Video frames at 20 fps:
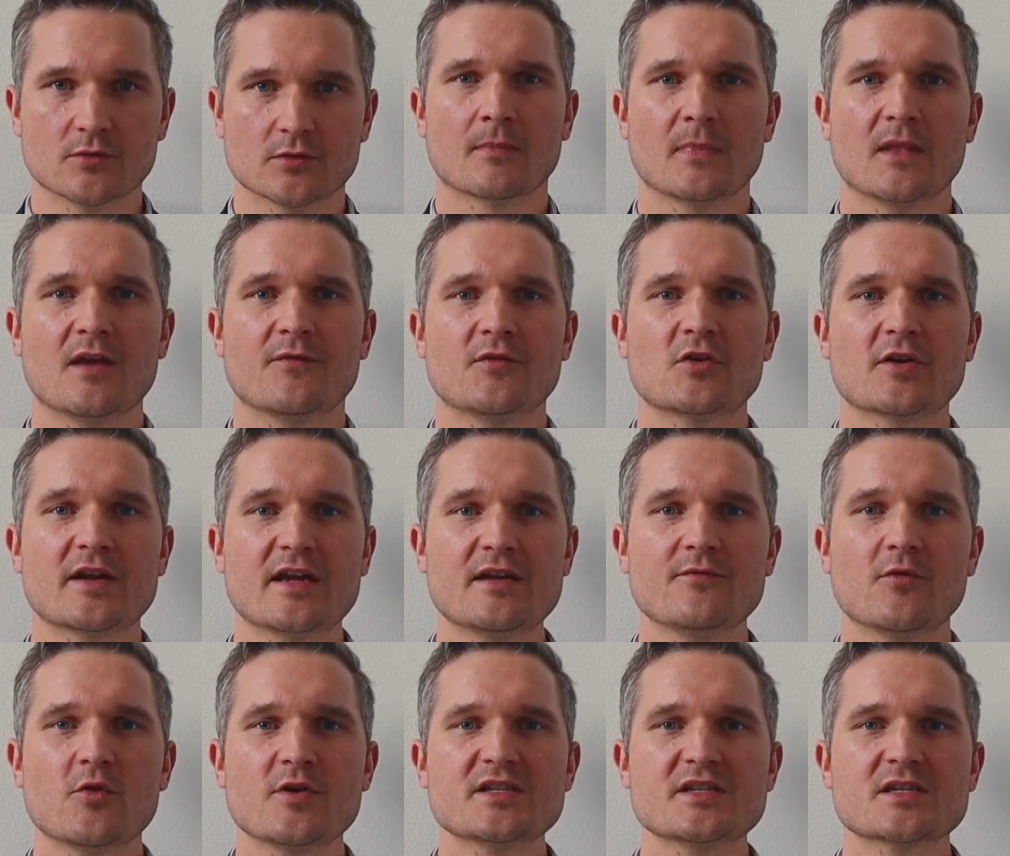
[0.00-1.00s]
If your
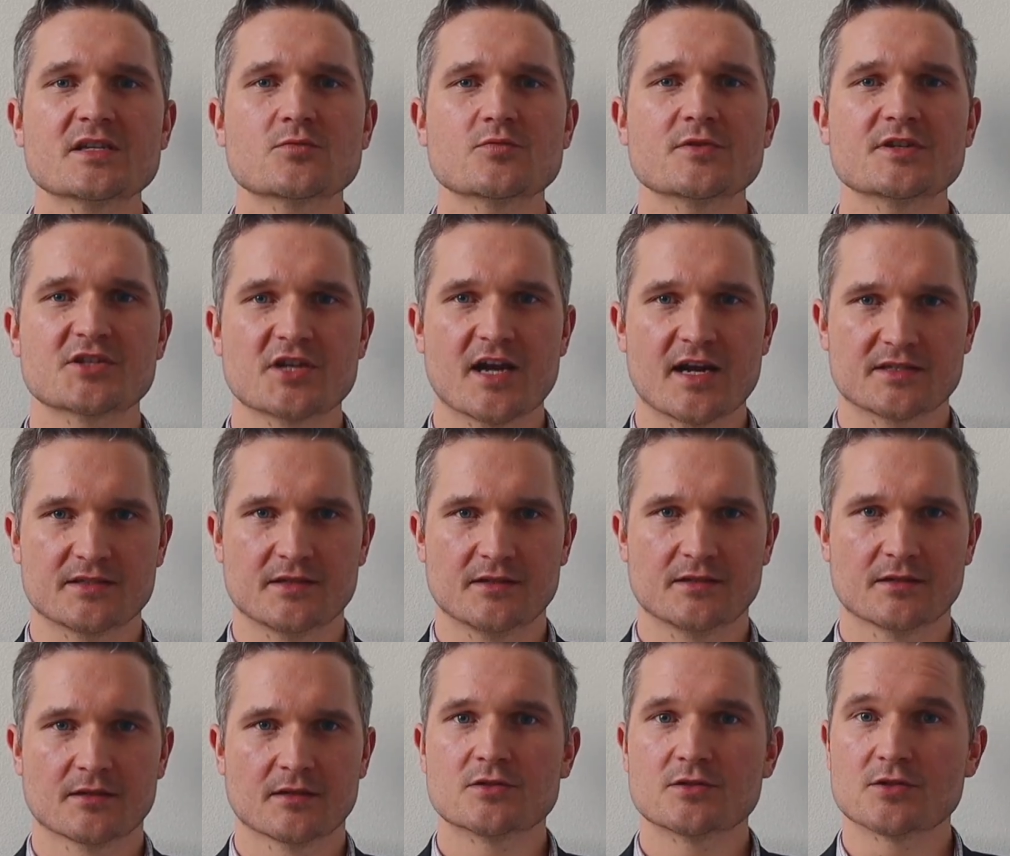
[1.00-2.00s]
invoice is rejected,
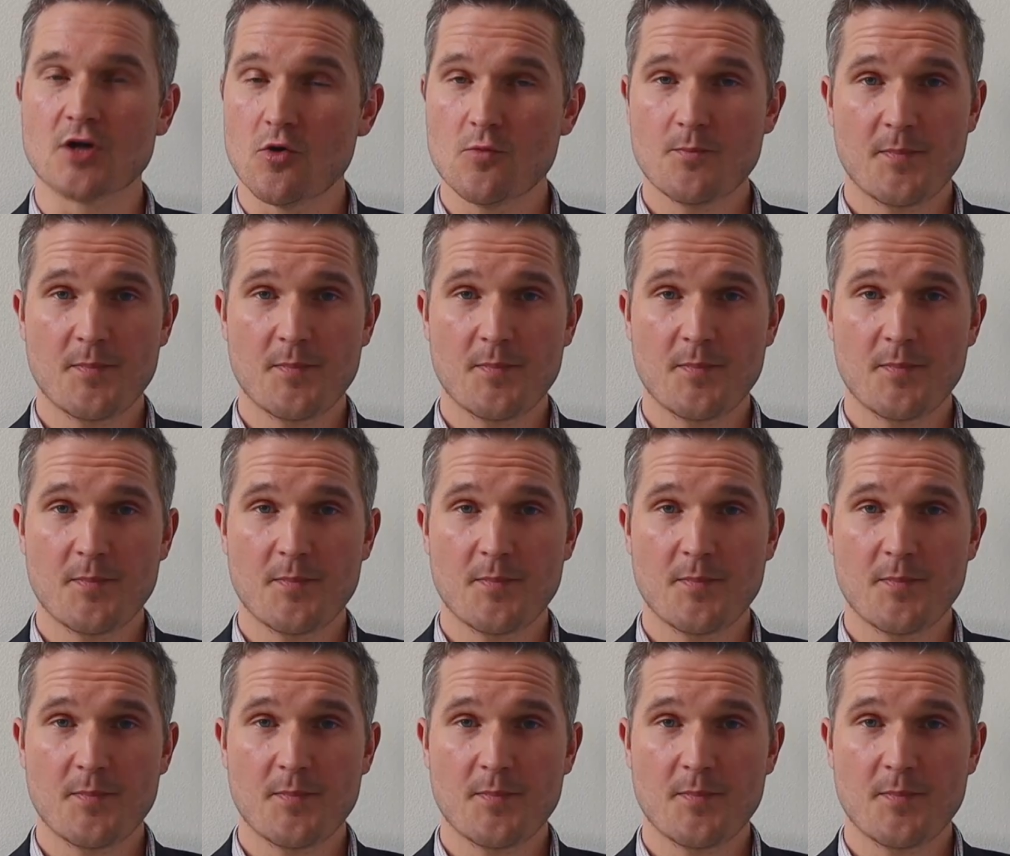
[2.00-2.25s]
don't